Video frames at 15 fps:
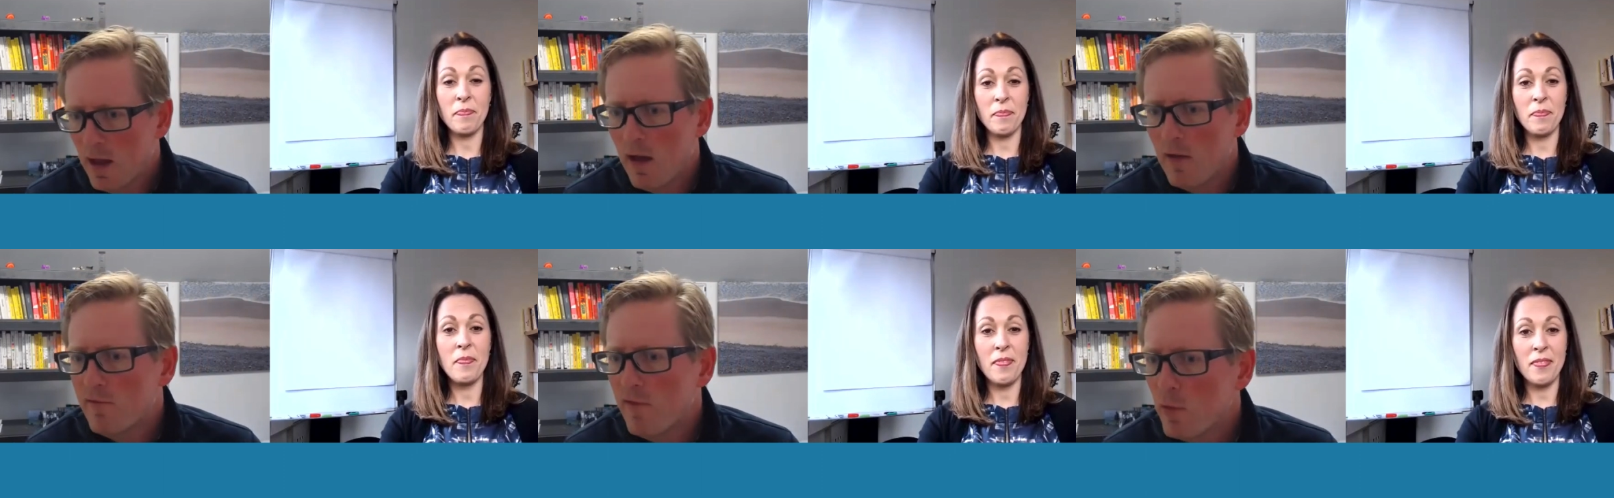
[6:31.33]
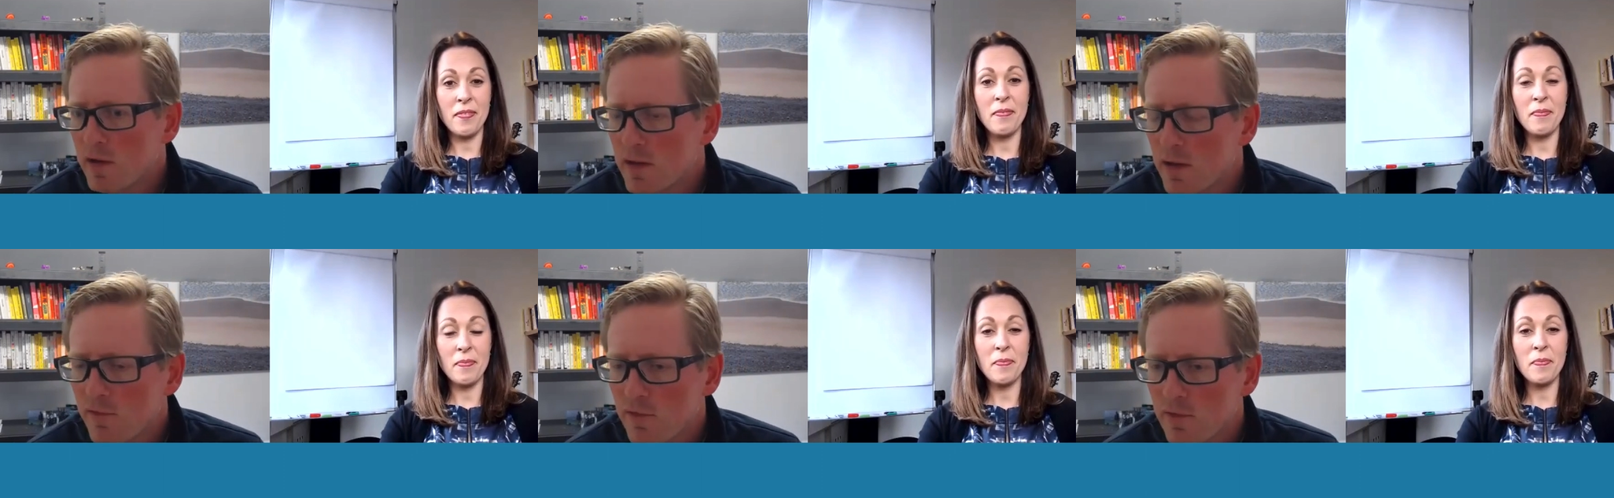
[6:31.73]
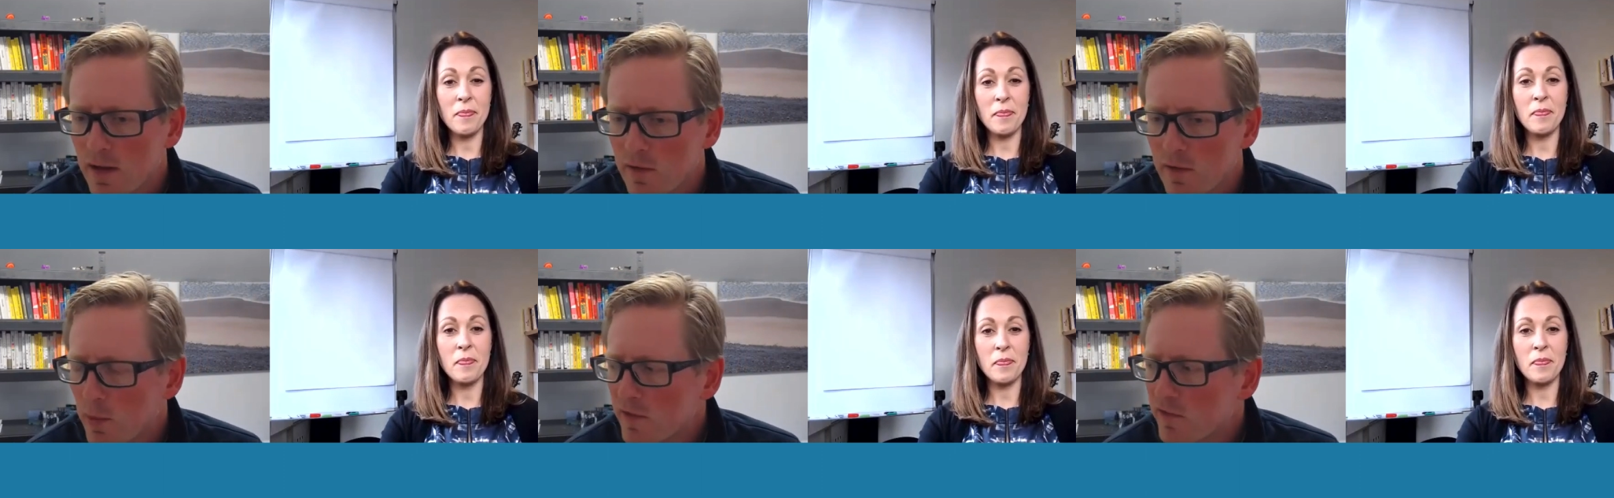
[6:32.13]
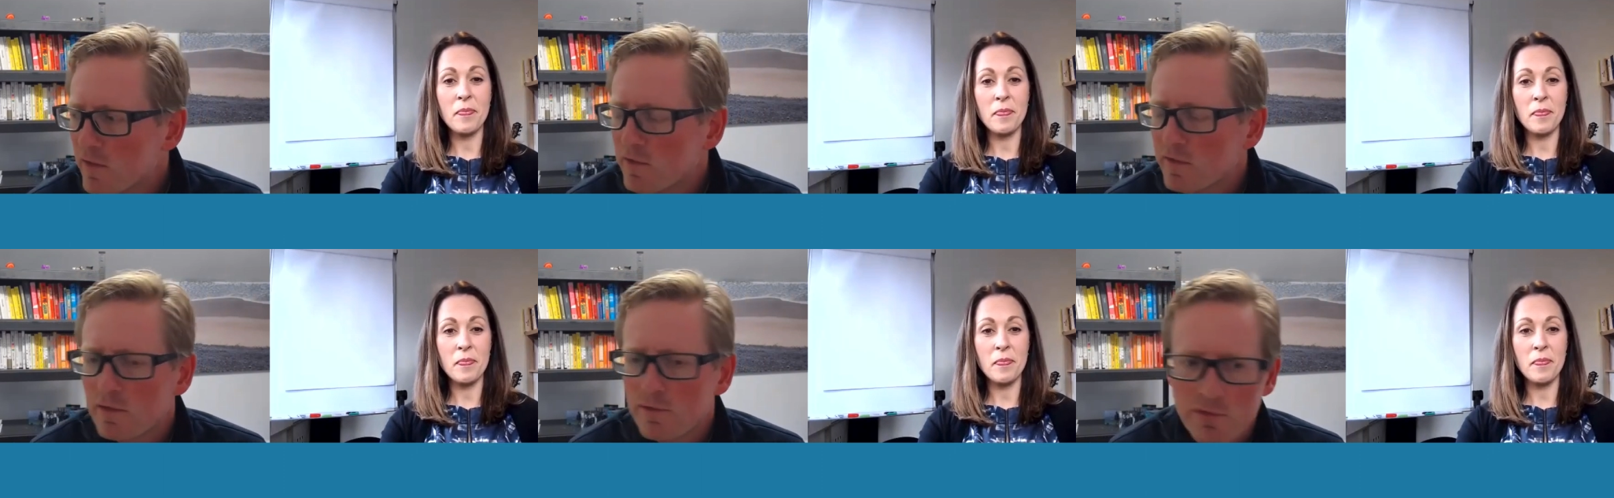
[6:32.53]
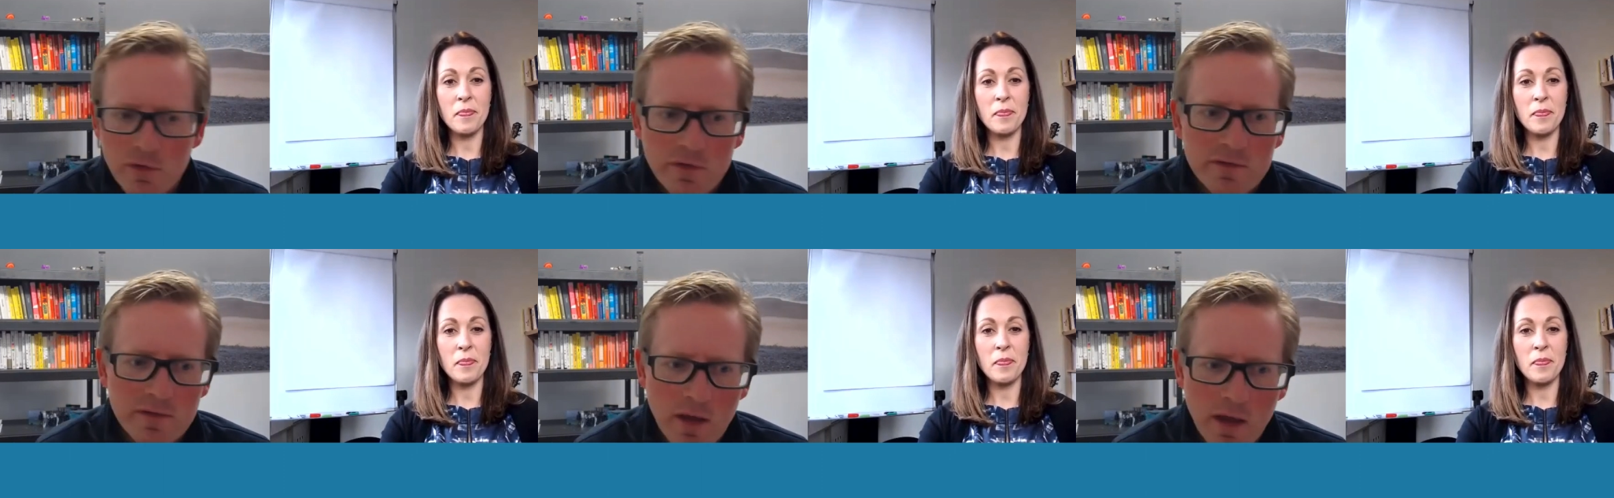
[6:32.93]
Speaker 1: very different, especially if it's the first
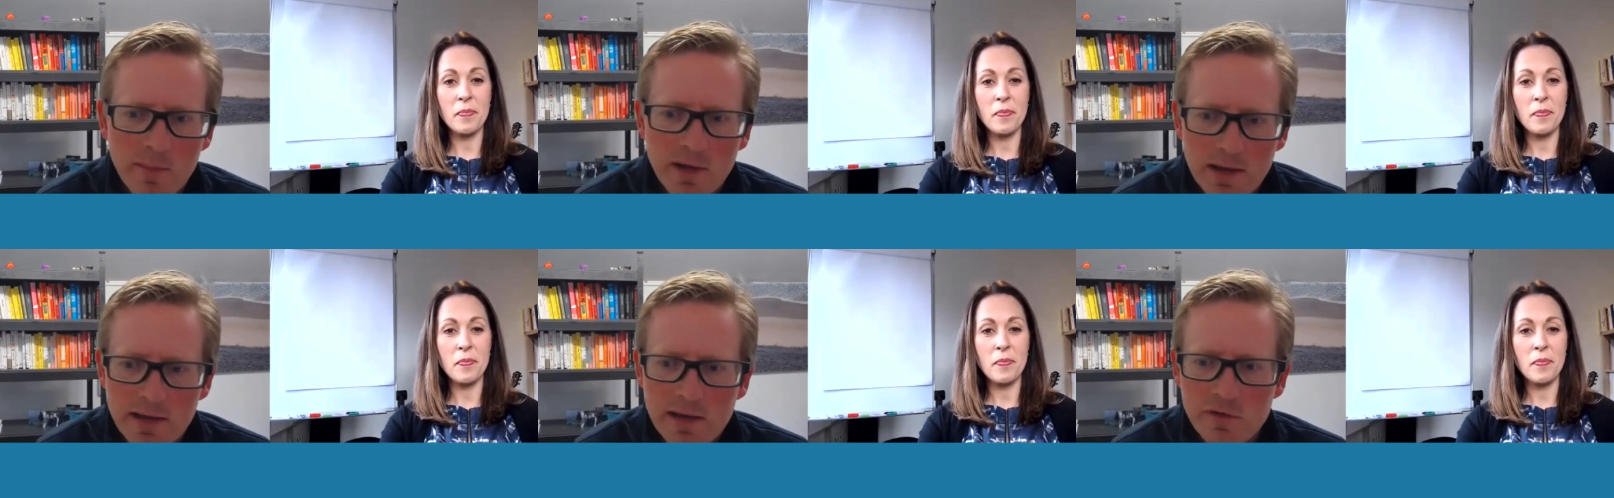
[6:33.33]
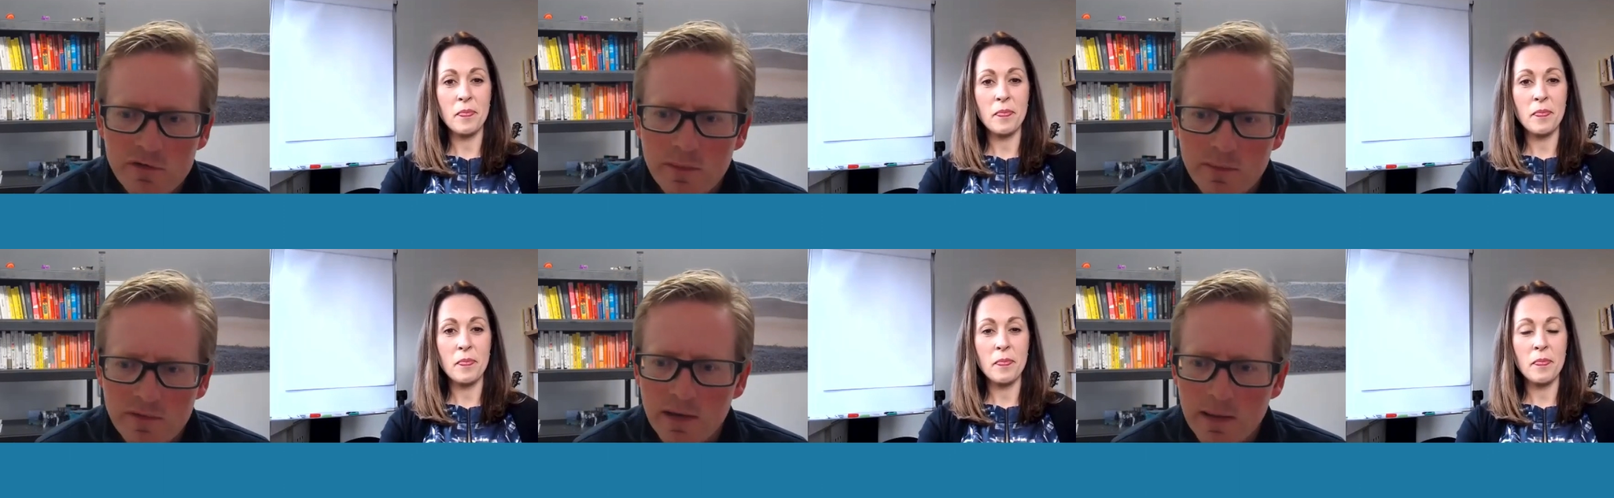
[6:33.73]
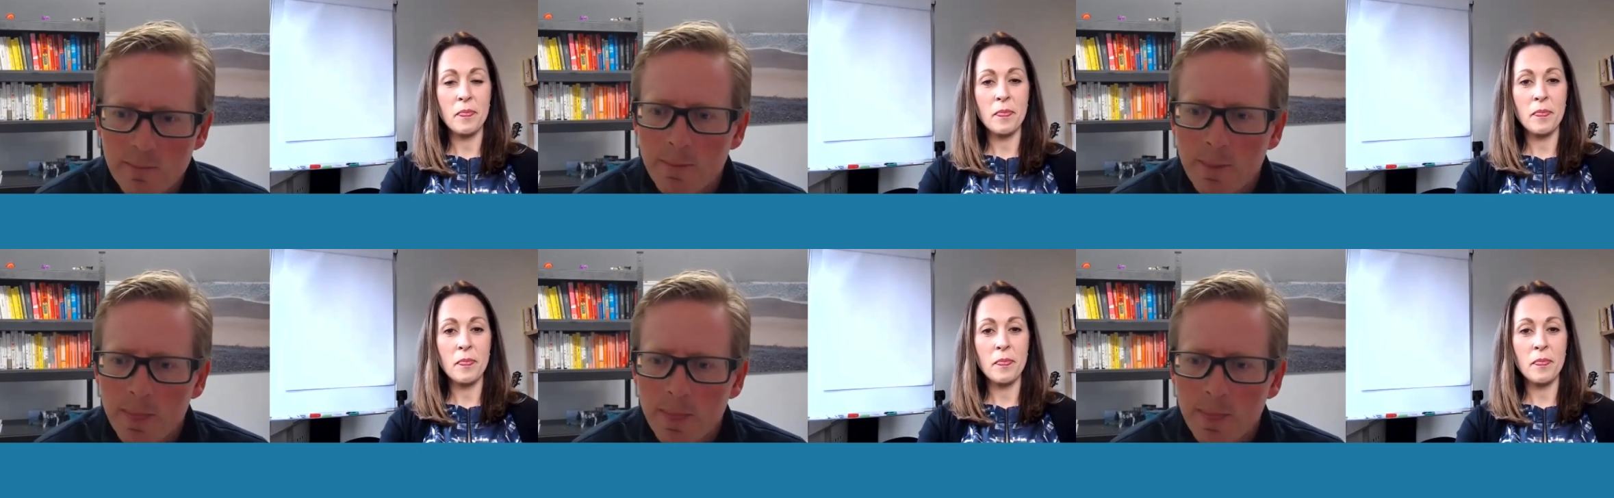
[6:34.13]
time in a leadership team.